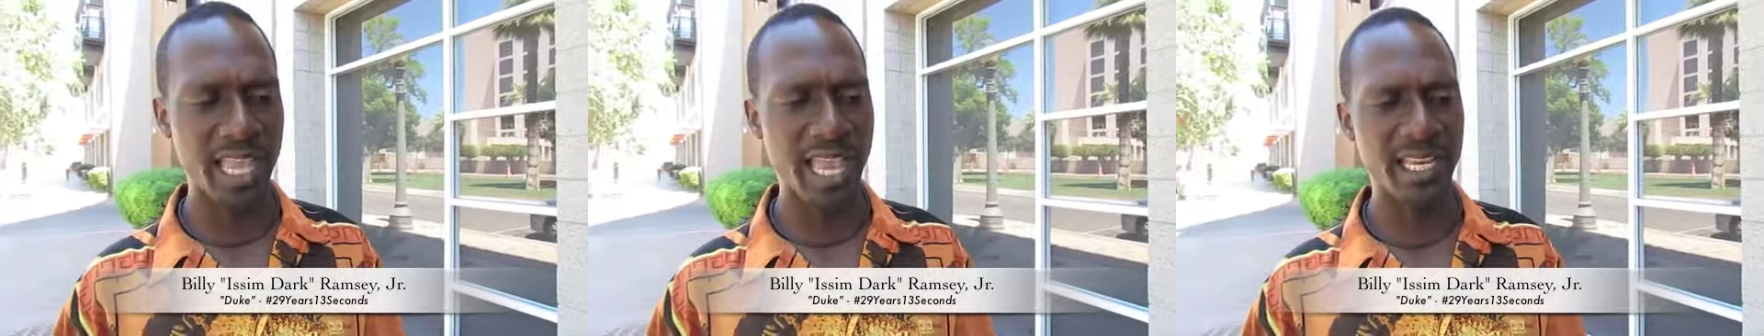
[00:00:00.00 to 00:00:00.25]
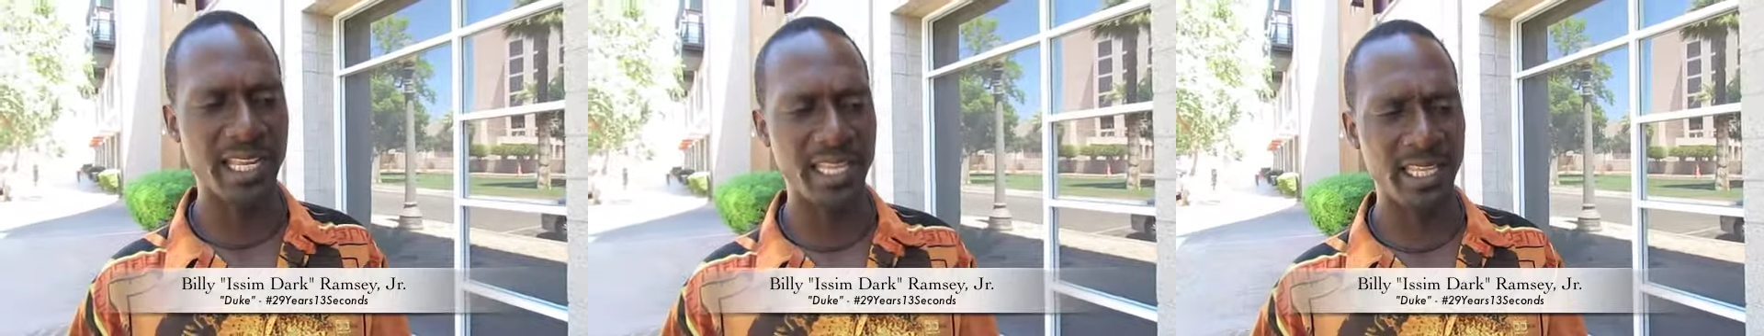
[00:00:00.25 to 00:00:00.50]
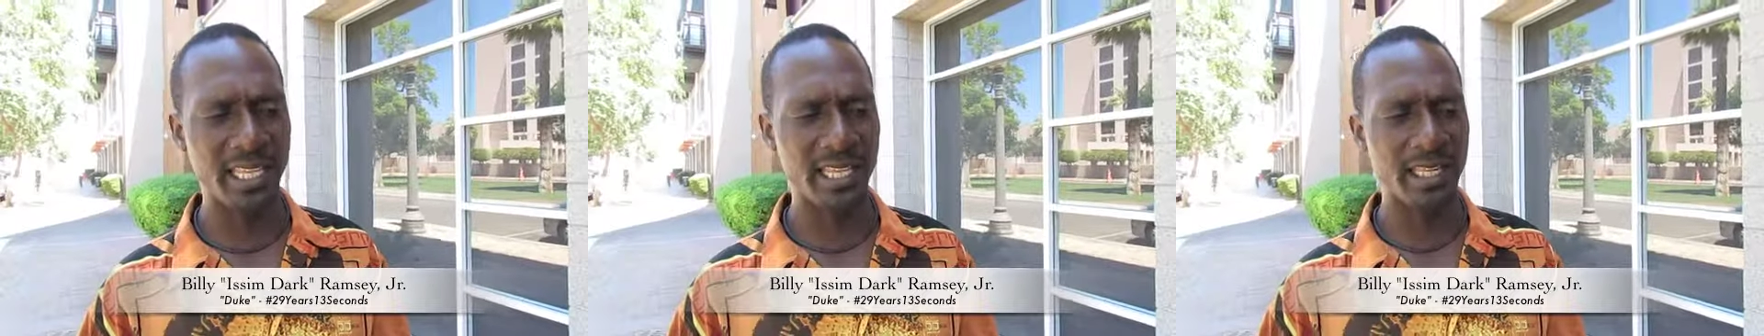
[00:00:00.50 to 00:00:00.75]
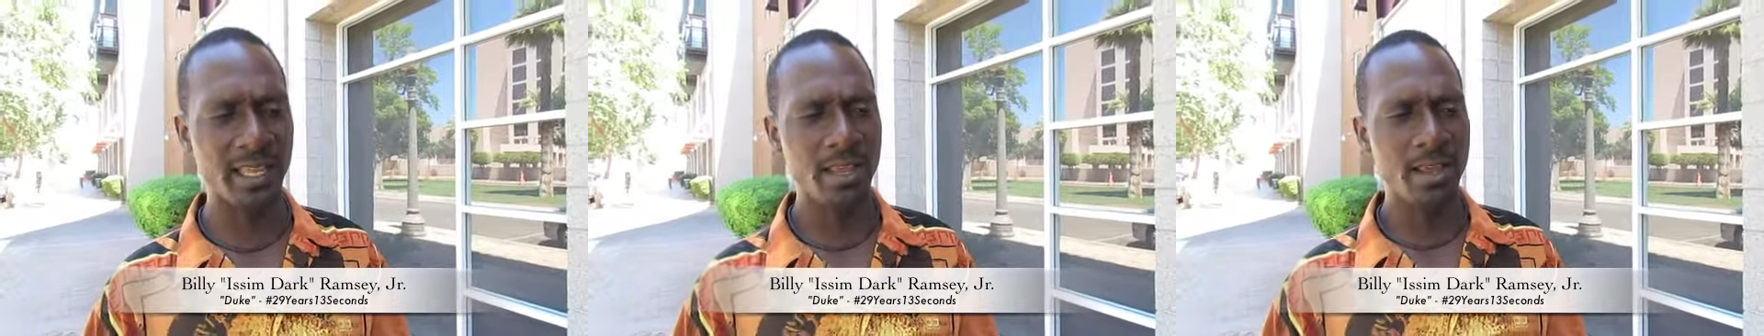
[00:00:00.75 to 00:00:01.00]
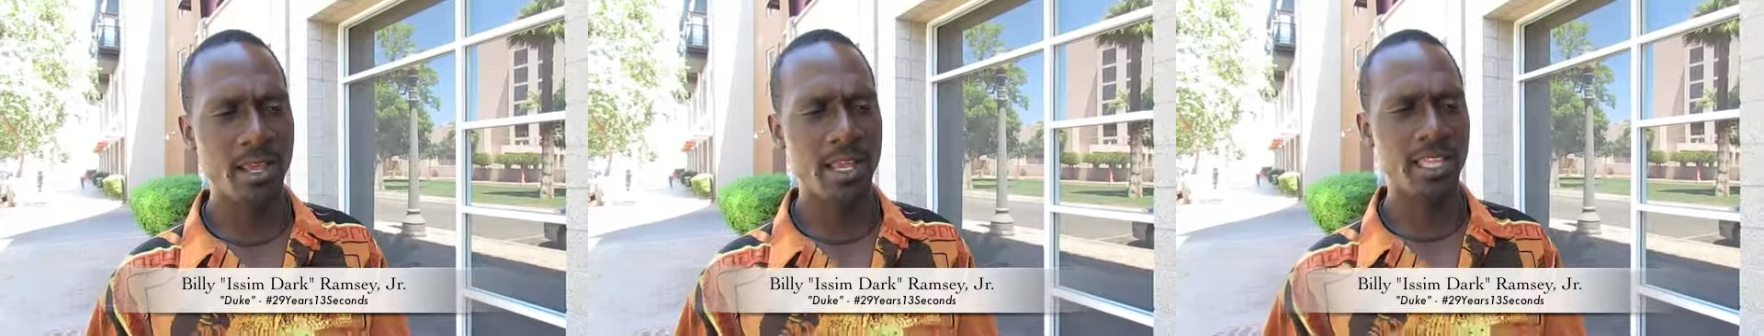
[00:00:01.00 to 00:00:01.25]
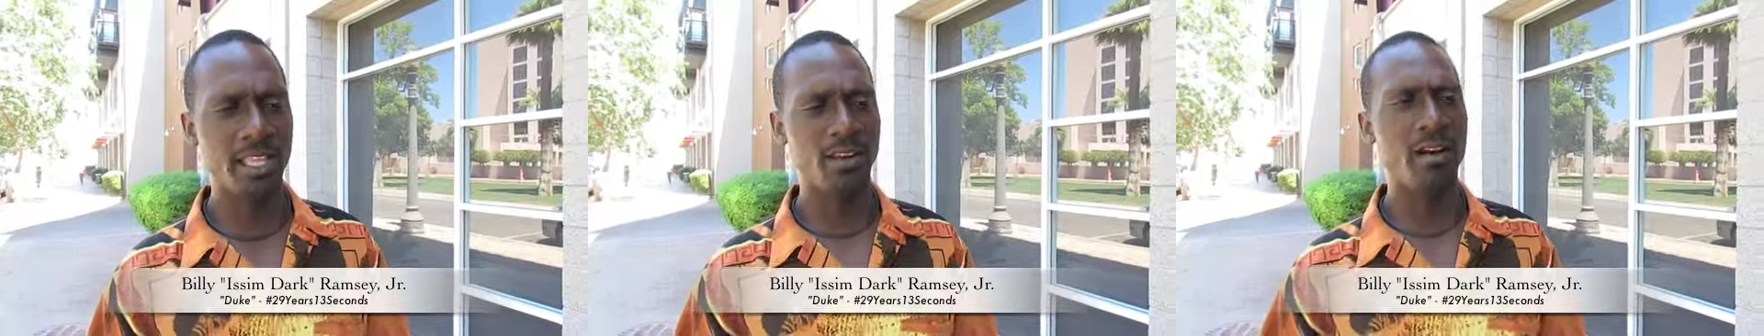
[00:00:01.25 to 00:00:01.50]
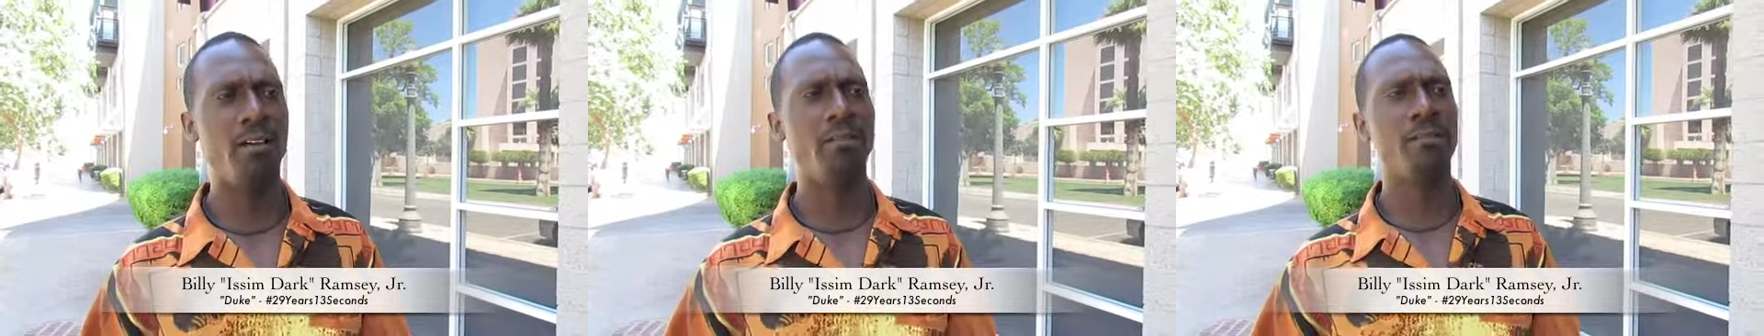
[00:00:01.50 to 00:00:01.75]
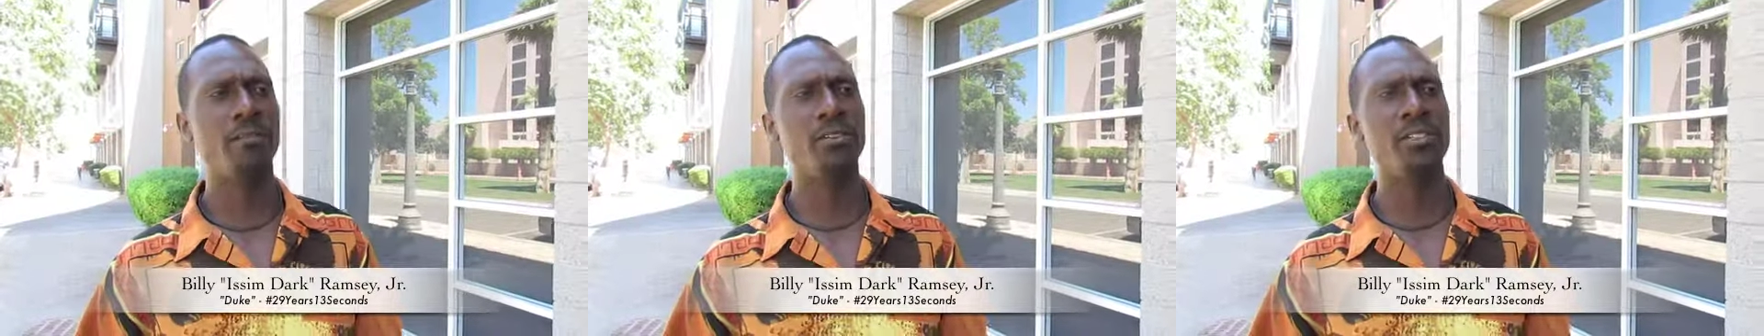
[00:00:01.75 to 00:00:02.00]
that and then
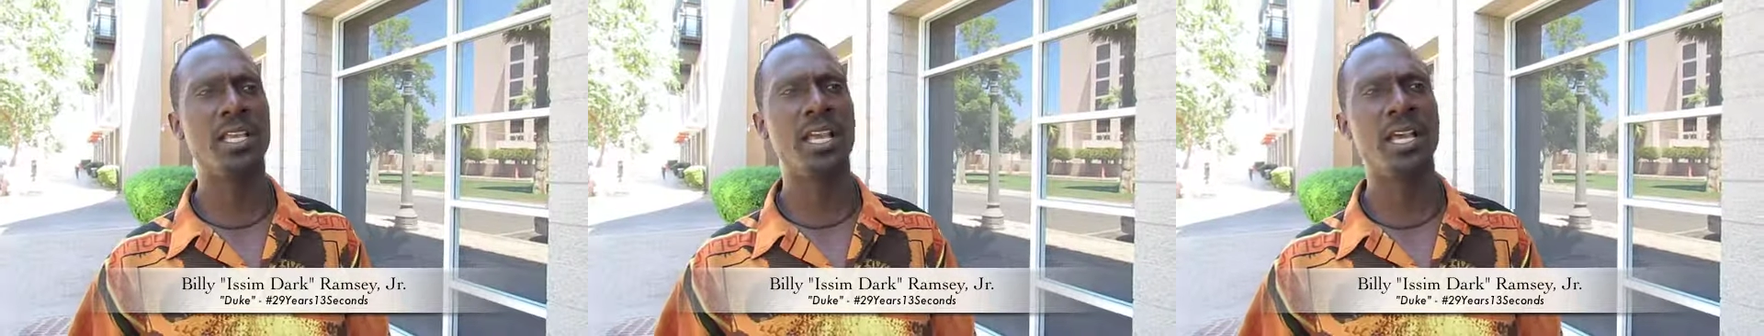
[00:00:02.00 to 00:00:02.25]
offers